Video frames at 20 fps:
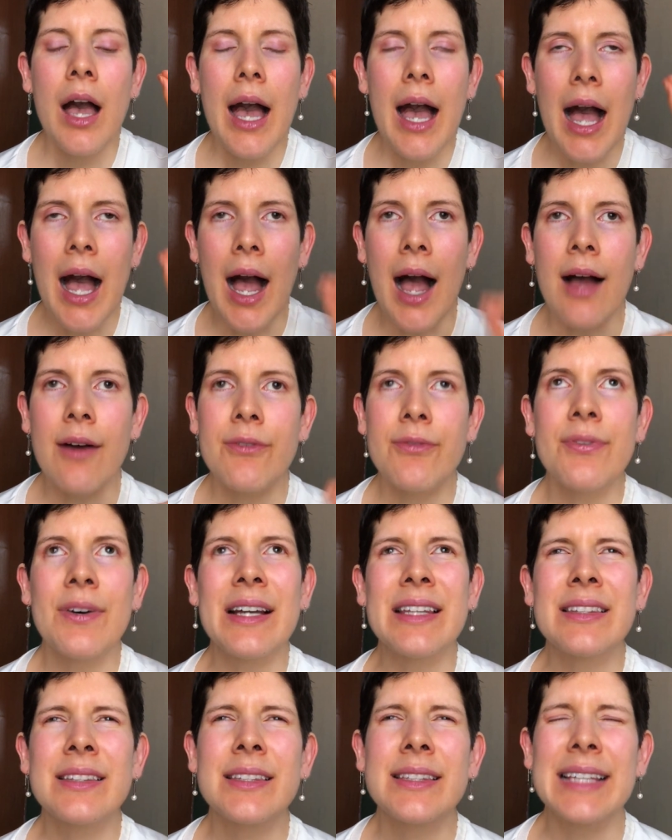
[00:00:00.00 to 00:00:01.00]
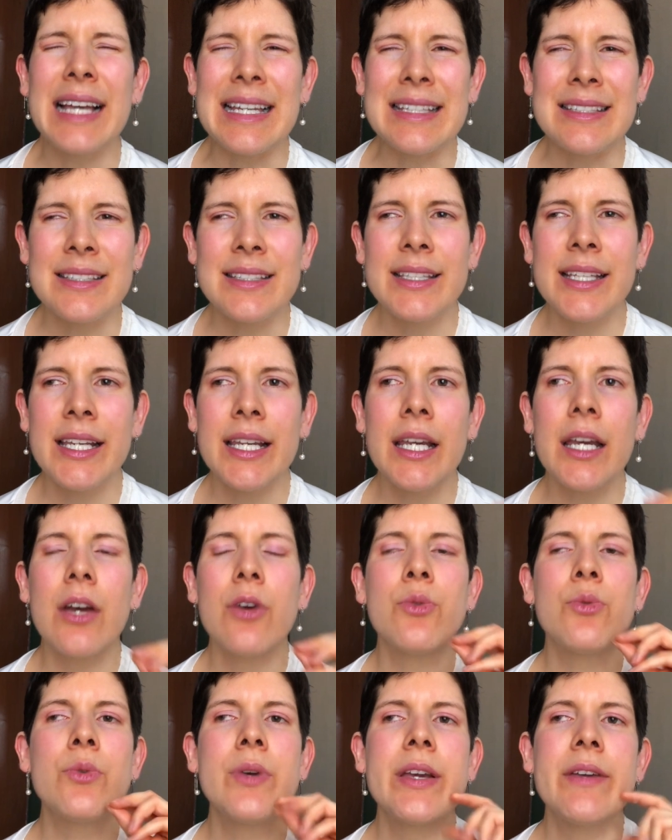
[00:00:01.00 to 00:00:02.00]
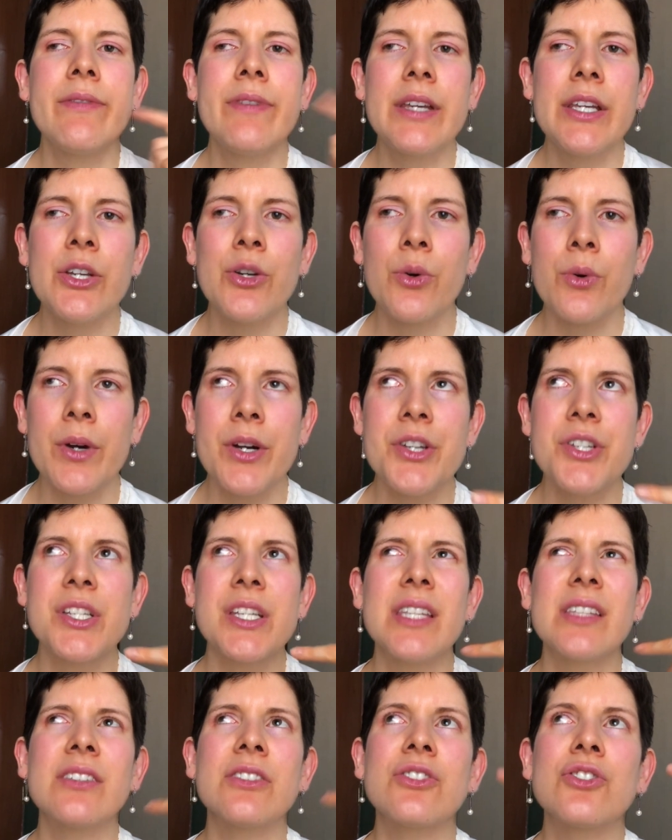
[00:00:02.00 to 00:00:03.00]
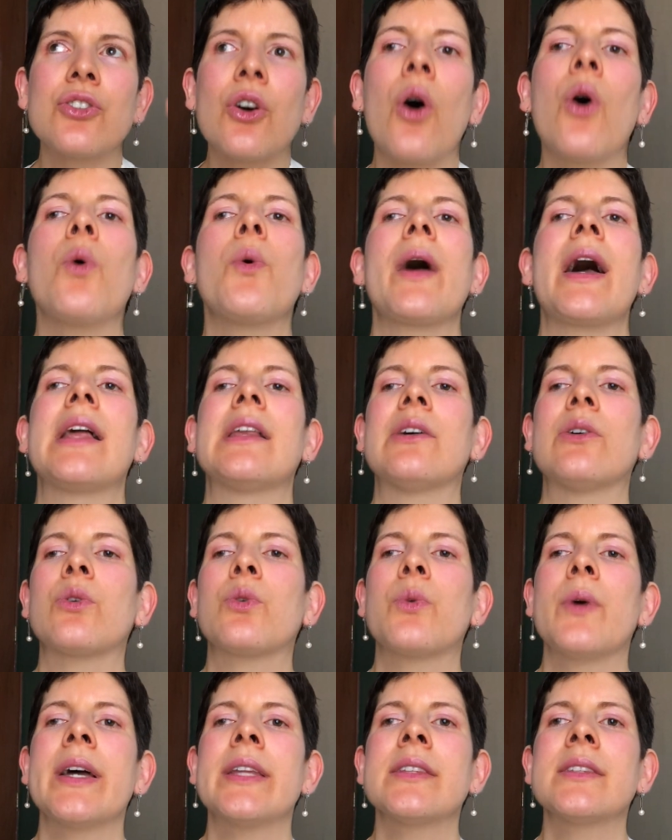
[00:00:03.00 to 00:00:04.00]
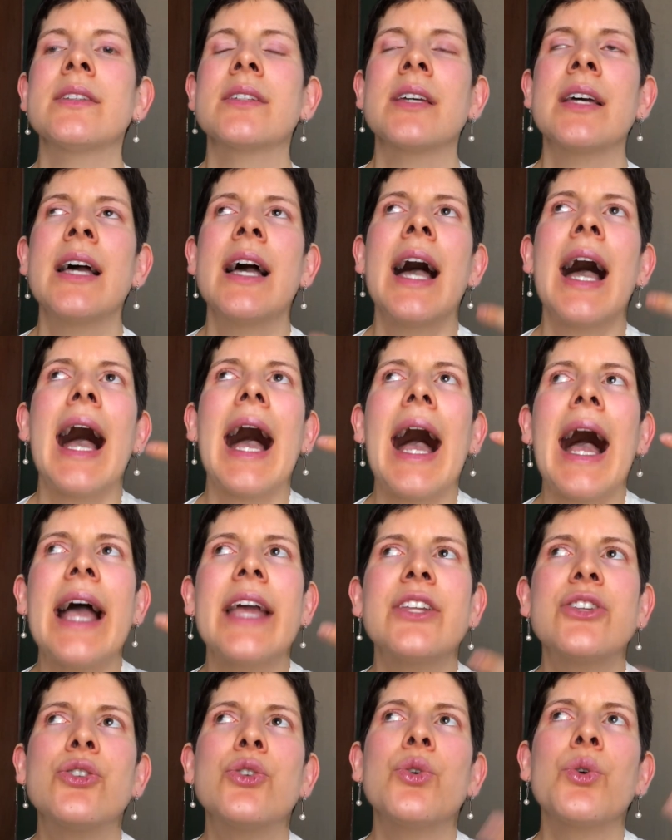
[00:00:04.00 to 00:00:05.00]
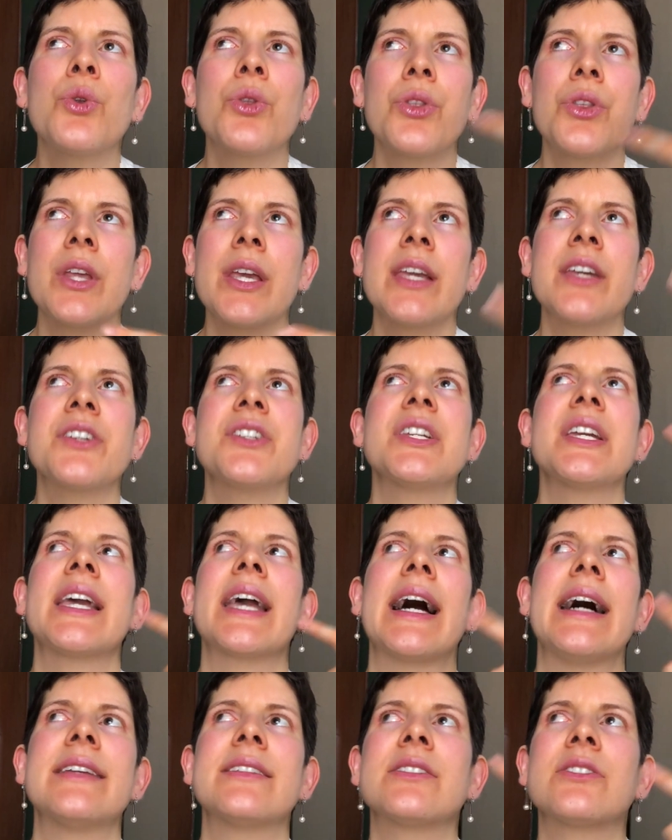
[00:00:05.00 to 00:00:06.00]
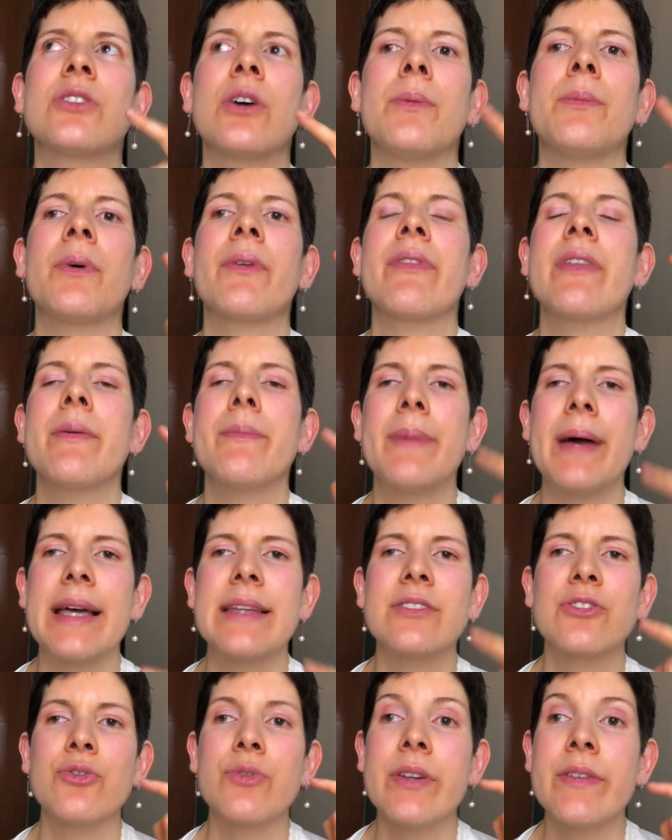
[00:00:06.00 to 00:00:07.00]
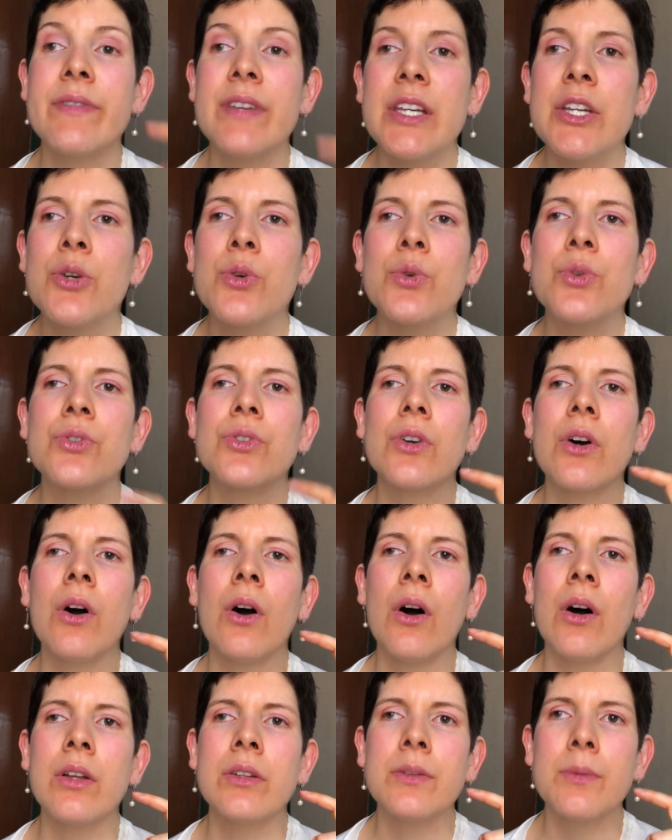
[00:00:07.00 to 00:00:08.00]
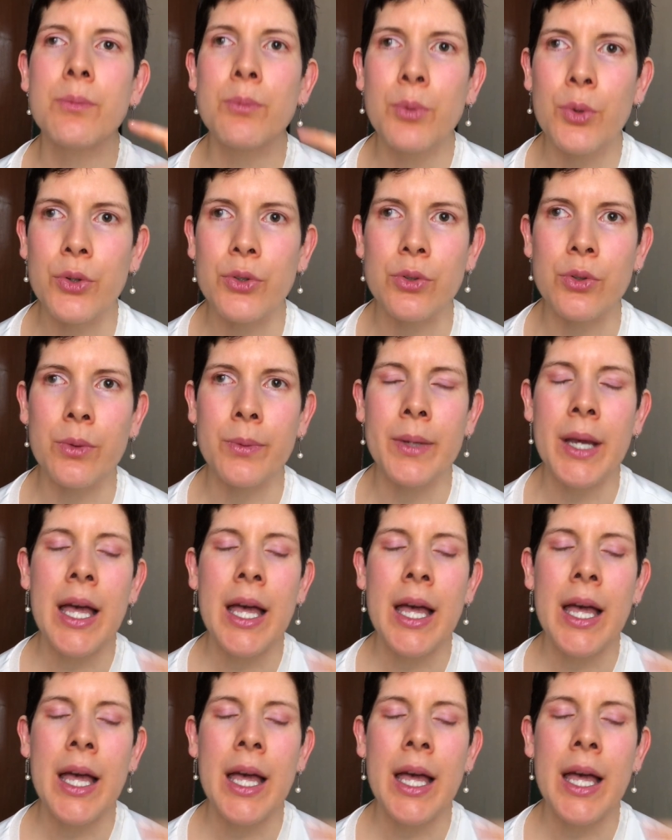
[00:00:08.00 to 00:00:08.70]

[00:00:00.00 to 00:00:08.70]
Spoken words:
a fantastic reviewer. She's so eloquent. I do think she has some of the best reviews on BookTube,